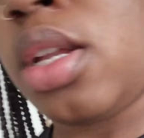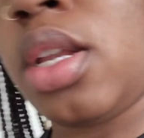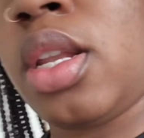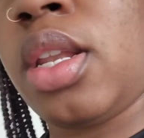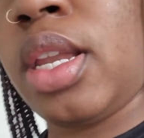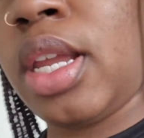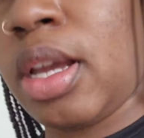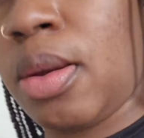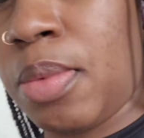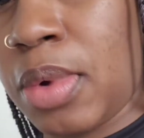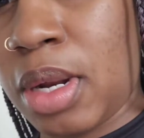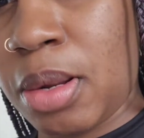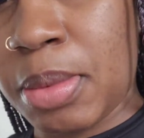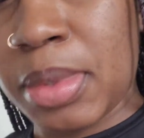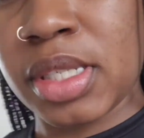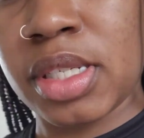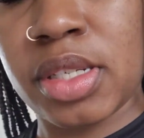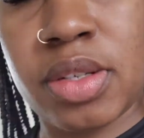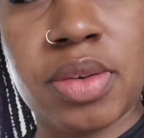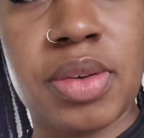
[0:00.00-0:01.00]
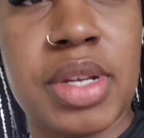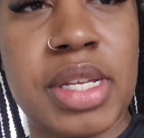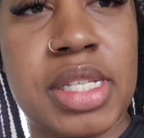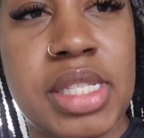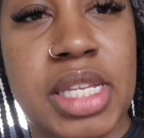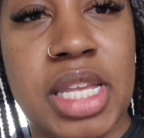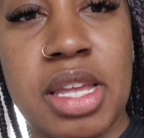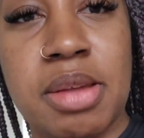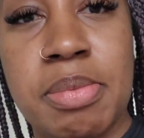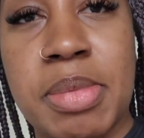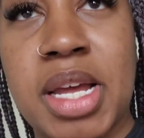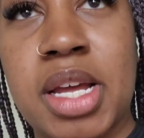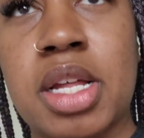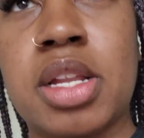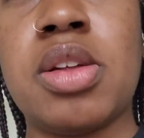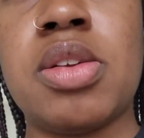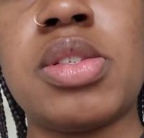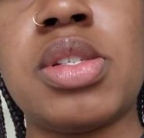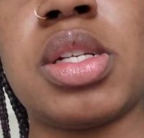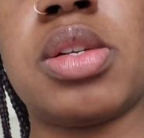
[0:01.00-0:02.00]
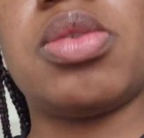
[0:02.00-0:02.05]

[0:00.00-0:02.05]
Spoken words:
now what I'm gonna do is get my clothes in